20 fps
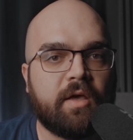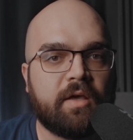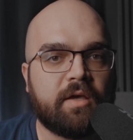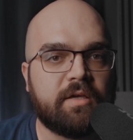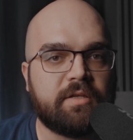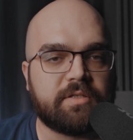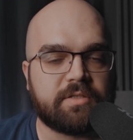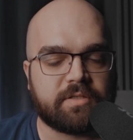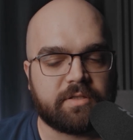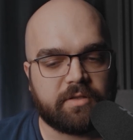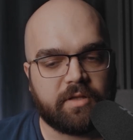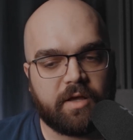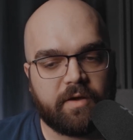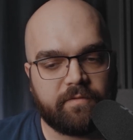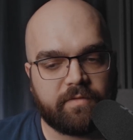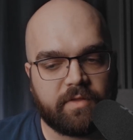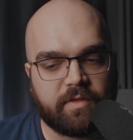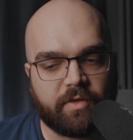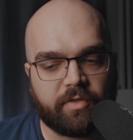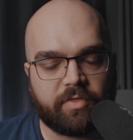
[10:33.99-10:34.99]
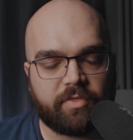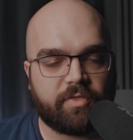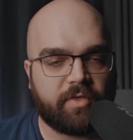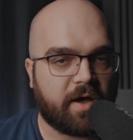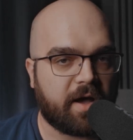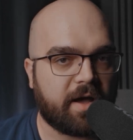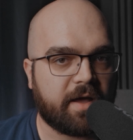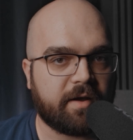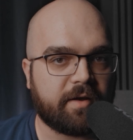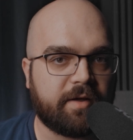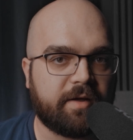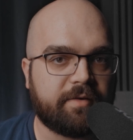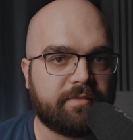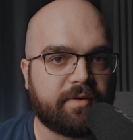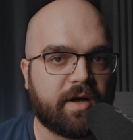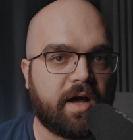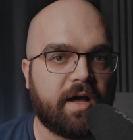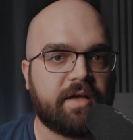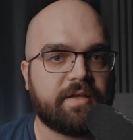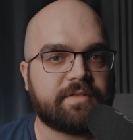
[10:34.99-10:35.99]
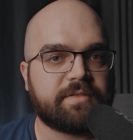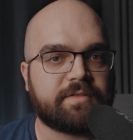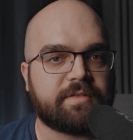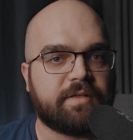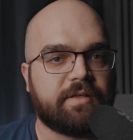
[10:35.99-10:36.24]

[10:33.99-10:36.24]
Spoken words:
He just loved the thought of us.